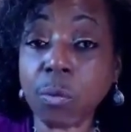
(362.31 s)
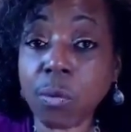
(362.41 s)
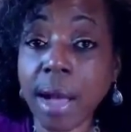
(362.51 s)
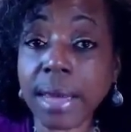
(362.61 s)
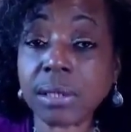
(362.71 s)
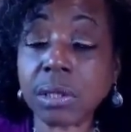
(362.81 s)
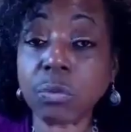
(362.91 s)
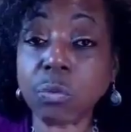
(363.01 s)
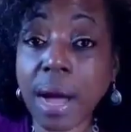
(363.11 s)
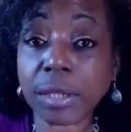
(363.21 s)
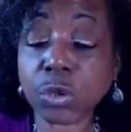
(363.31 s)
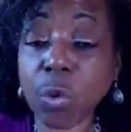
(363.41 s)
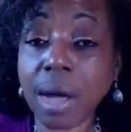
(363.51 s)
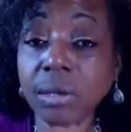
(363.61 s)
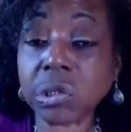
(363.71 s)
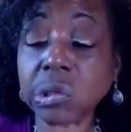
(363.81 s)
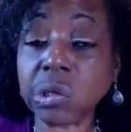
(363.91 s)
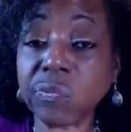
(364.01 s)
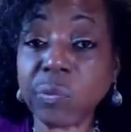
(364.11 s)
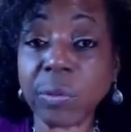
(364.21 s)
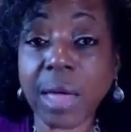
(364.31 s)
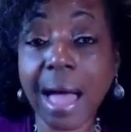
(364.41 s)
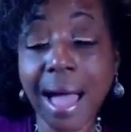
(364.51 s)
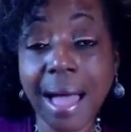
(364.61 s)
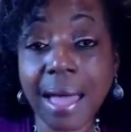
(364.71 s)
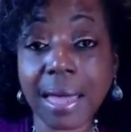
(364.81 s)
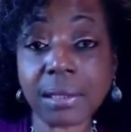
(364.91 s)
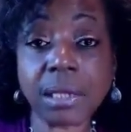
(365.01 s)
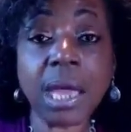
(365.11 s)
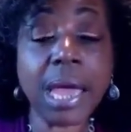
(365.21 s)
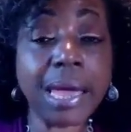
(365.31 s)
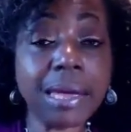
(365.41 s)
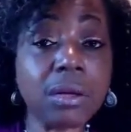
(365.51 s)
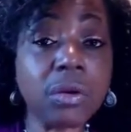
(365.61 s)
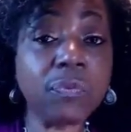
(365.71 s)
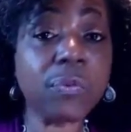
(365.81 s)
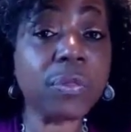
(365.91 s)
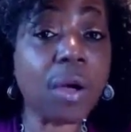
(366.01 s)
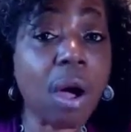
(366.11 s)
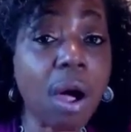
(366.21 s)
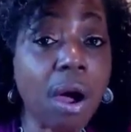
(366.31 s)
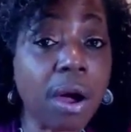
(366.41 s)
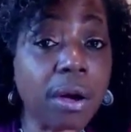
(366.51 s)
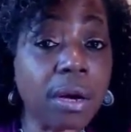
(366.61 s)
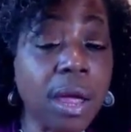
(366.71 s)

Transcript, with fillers: why why squash is good for the eyes and good for the heart